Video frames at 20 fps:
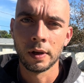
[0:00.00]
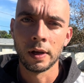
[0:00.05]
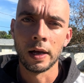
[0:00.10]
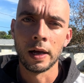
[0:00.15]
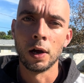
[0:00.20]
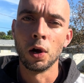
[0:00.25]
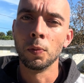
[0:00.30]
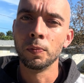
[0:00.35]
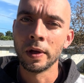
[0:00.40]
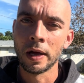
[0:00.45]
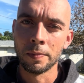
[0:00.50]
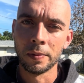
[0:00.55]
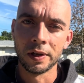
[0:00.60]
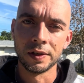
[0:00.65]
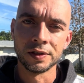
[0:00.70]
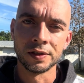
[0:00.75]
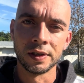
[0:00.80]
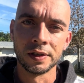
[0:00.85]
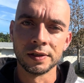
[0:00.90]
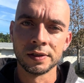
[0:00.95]
I hope that made
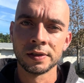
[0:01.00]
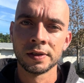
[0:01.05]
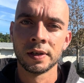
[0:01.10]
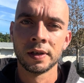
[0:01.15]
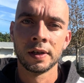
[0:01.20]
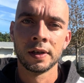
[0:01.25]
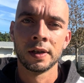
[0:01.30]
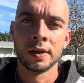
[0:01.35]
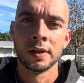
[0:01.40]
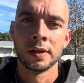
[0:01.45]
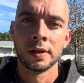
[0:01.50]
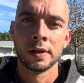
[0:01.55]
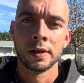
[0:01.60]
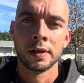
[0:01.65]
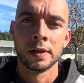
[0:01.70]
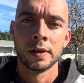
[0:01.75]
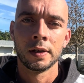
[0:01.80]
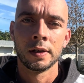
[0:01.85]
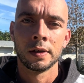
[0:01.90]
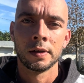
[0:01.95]
sense.
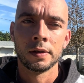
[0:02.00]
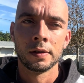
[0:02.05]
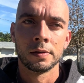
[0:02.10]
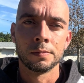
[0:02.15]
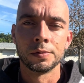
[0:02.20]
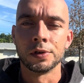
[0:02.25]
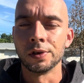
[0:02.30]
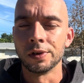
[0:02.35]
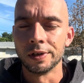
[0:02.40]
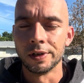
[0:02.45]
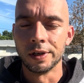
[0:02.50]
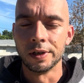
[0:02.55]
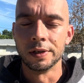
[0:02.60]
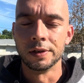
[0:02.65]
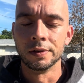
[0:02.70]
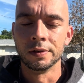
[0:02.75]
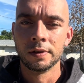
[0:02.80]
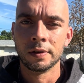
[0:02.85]
I'm sure it did.